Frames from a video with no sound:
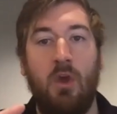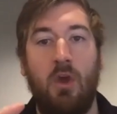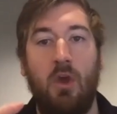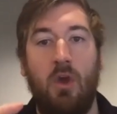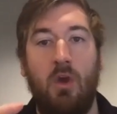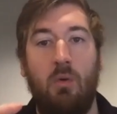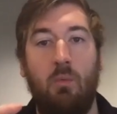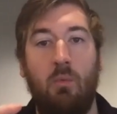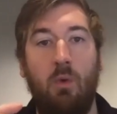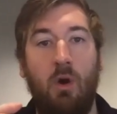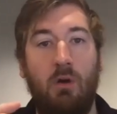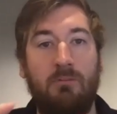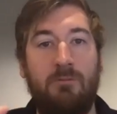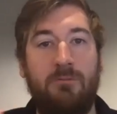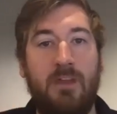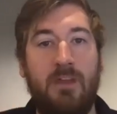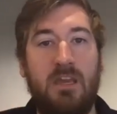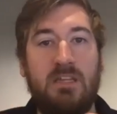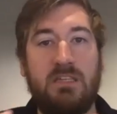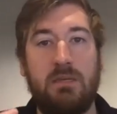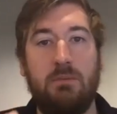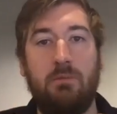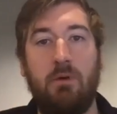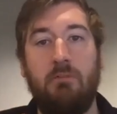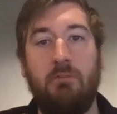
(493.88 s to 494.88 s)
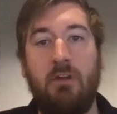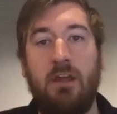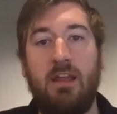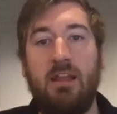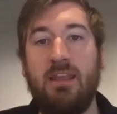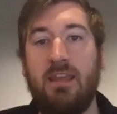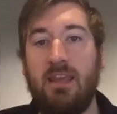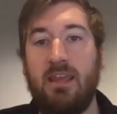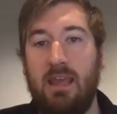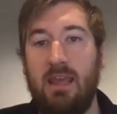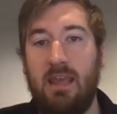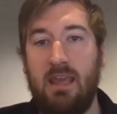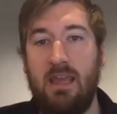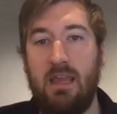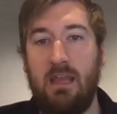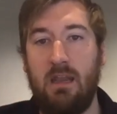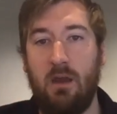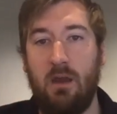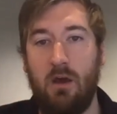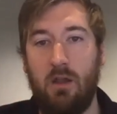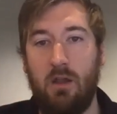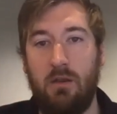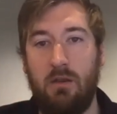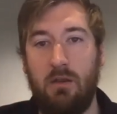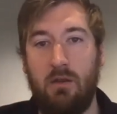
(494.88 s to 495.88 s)
What Vita were really keen
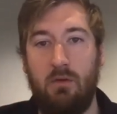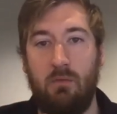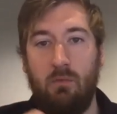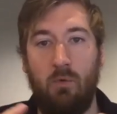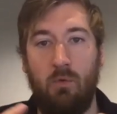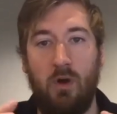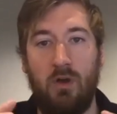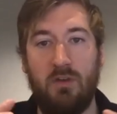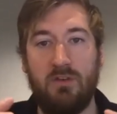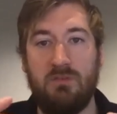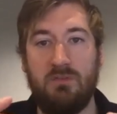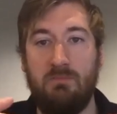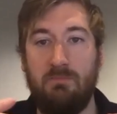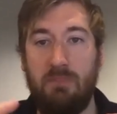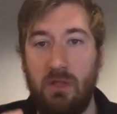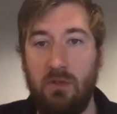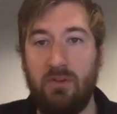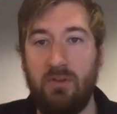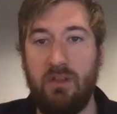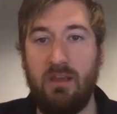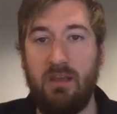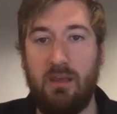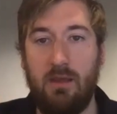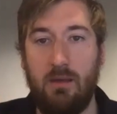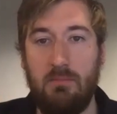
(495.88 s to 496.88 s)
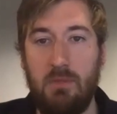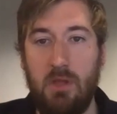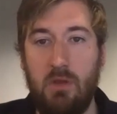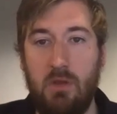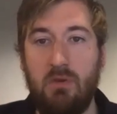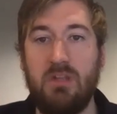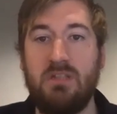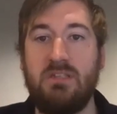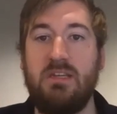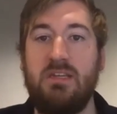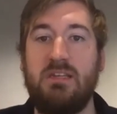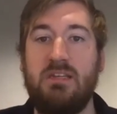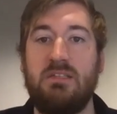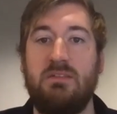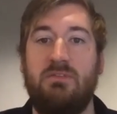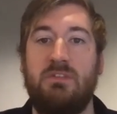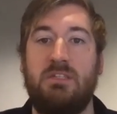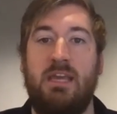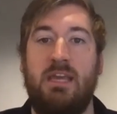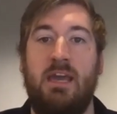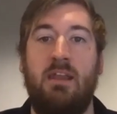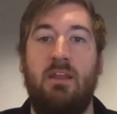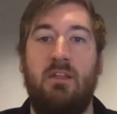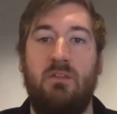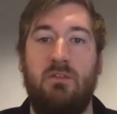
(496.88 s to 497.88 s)
on was building communities of
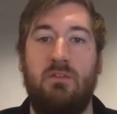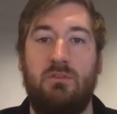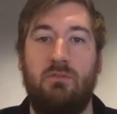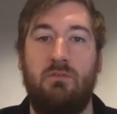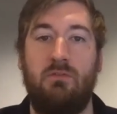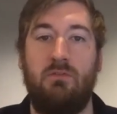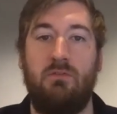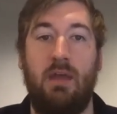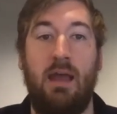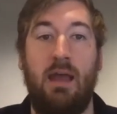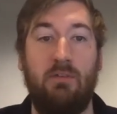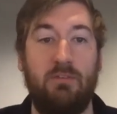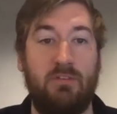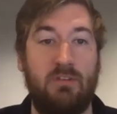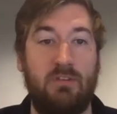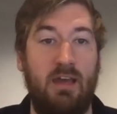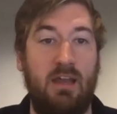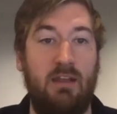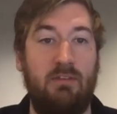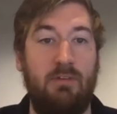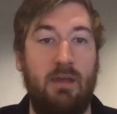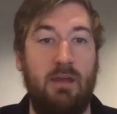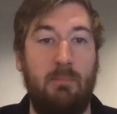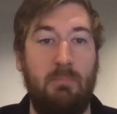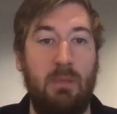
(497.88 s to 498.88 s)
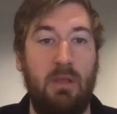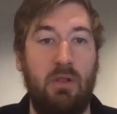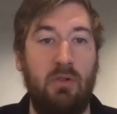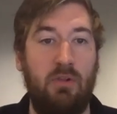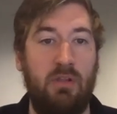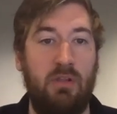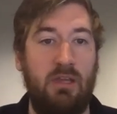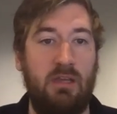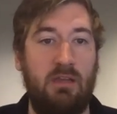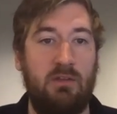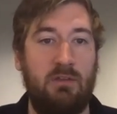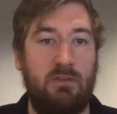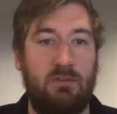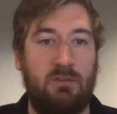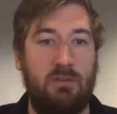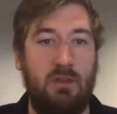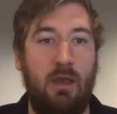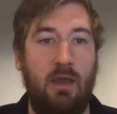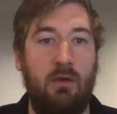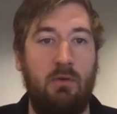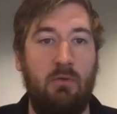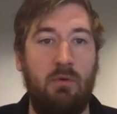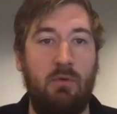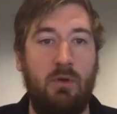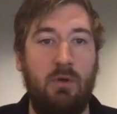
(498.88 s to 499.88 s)
tenants outside of their buildings.
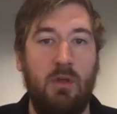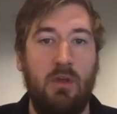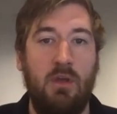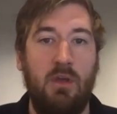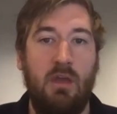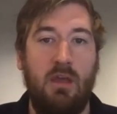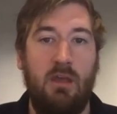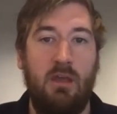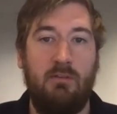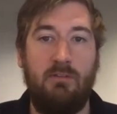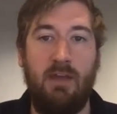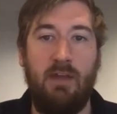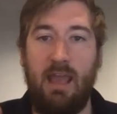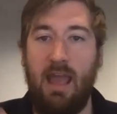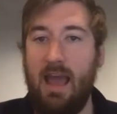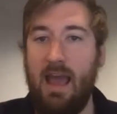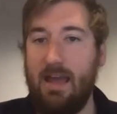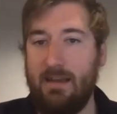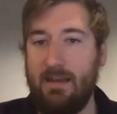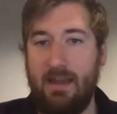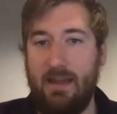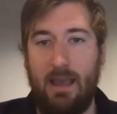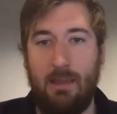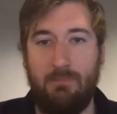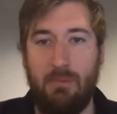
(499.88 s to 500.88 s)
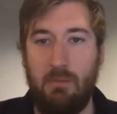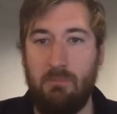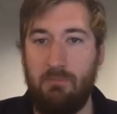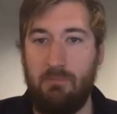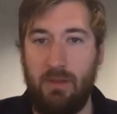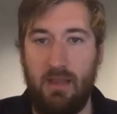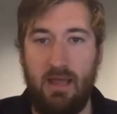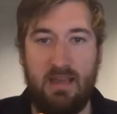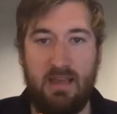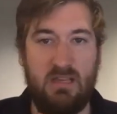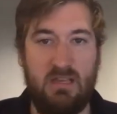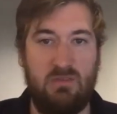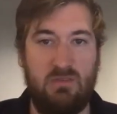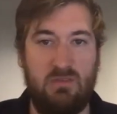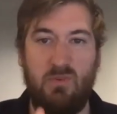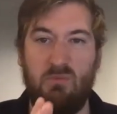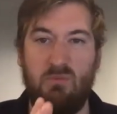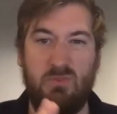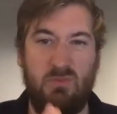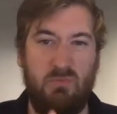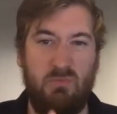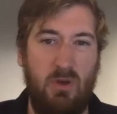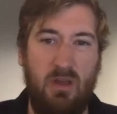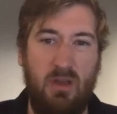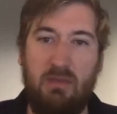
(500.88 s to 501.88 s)
So they had an app in place that
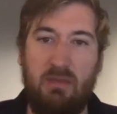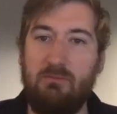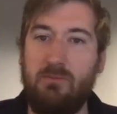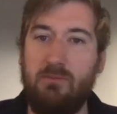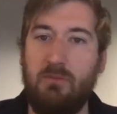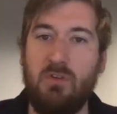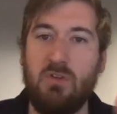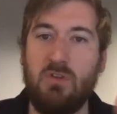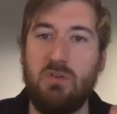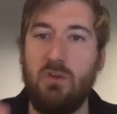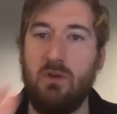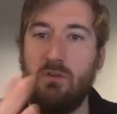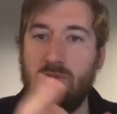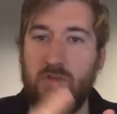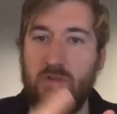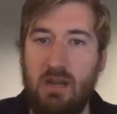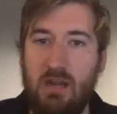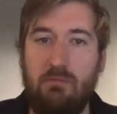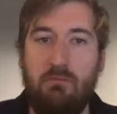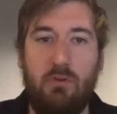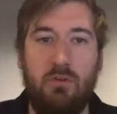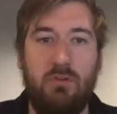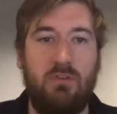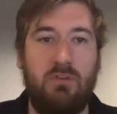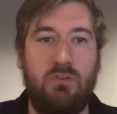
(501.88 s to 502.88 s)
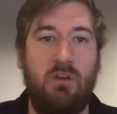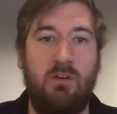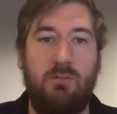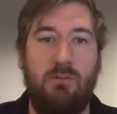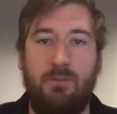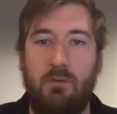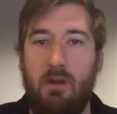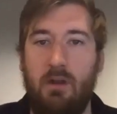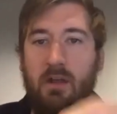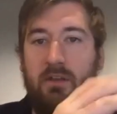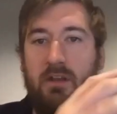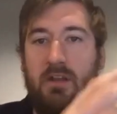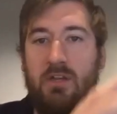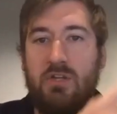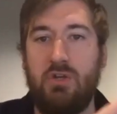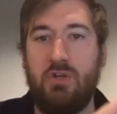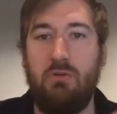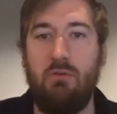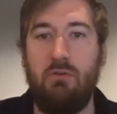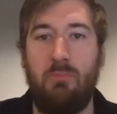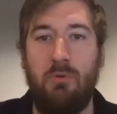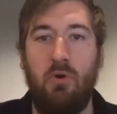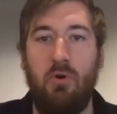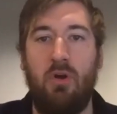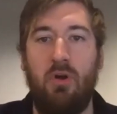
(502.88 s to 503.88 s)
was working for the sort of general stuff around issue
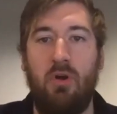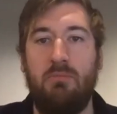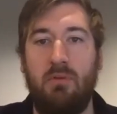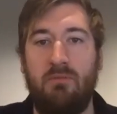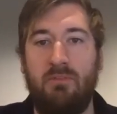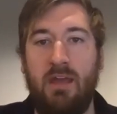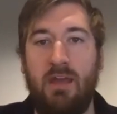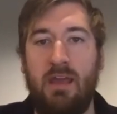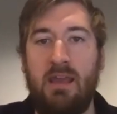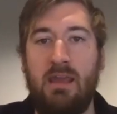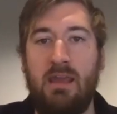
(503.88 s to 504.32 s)
reporting, but